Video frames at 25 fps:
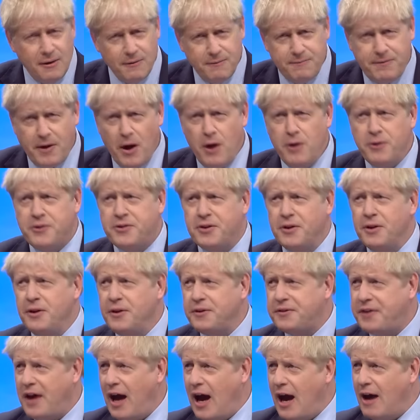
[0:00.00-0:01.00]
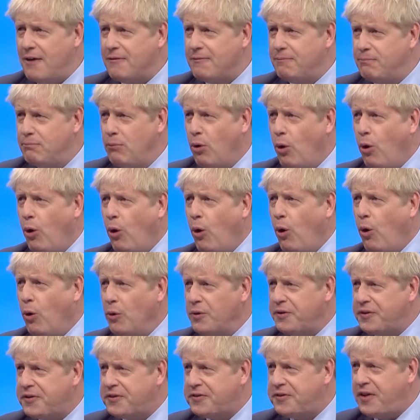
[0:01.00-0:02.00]
Voters have more
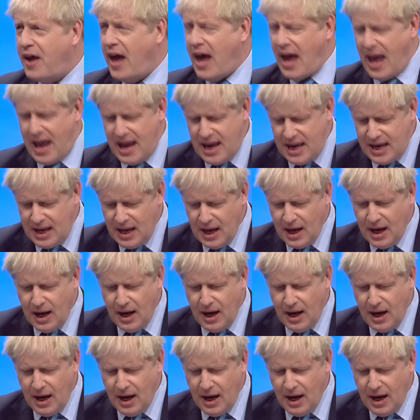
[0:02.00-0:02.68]
say